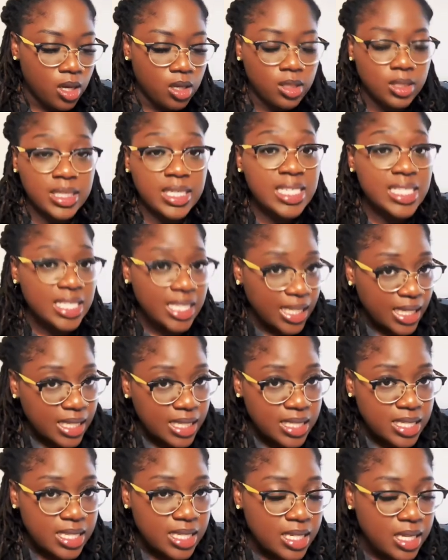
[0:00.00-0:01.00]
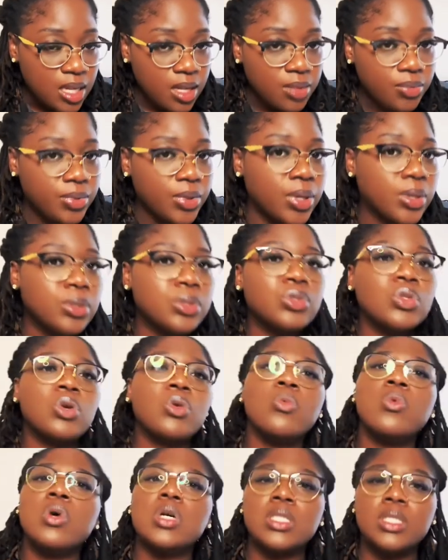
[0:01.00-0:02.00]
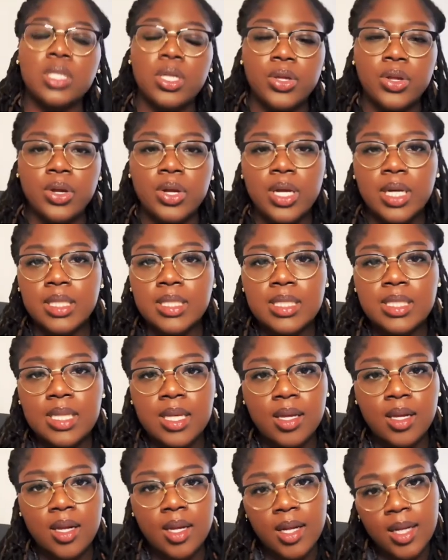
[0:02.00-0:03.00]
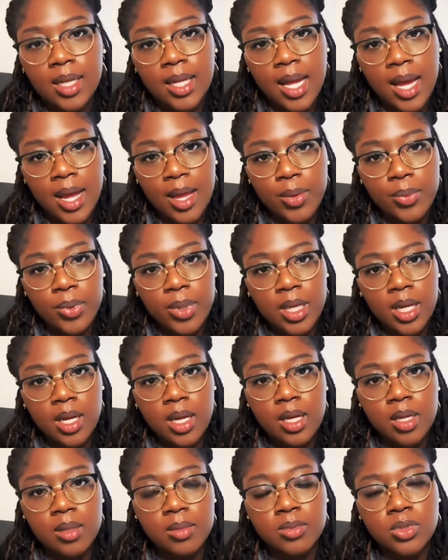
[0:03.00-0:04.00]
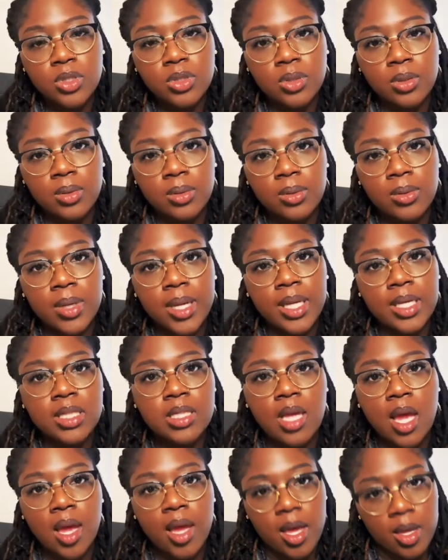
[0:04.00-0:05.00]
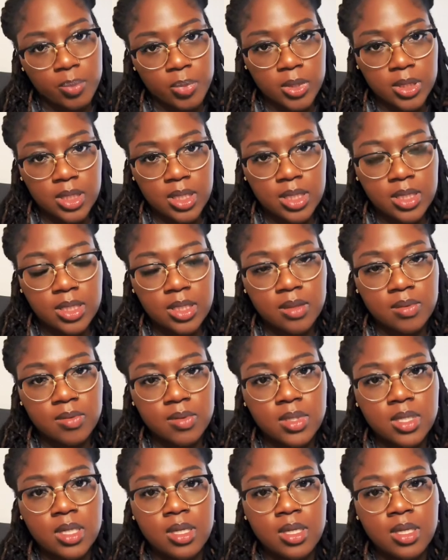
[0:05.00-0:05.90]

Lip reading: Dizziness. Those are ones that you're going to see a lot when it comes to antihypertensives.